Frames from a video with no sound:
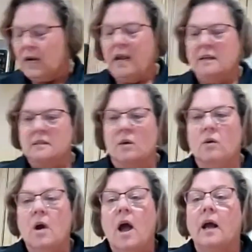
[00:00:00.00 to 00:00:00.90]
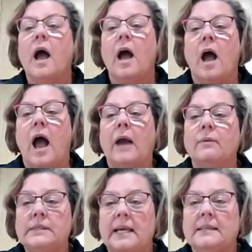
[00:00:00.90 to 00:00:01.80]
Okay, so
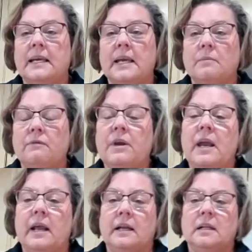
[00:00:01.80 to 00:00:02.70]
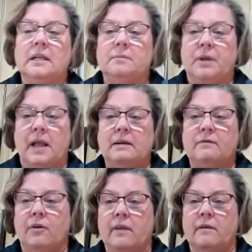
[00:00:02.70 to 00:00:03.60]
I was asking him if he had a clean
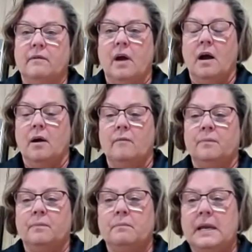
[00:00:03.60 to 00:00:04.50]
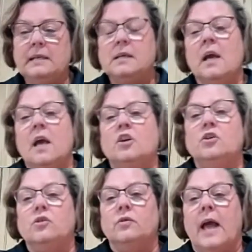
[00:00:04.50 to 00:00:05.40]
plate for the um, meat.
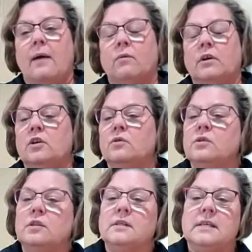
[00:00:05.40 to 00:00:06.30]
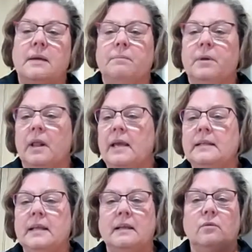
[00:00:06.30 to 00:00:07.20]
You do not want to use the same
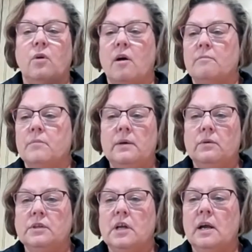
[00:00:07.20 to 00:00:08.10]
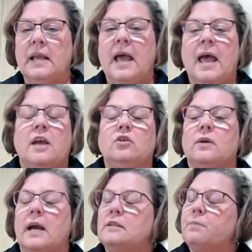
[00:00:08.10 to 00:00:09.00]
plate that the raw meat was on.
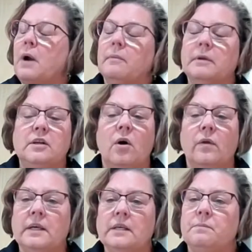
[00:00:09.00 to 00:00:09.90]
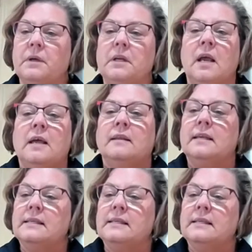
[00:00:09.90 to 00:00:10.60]
You guys probably know this, but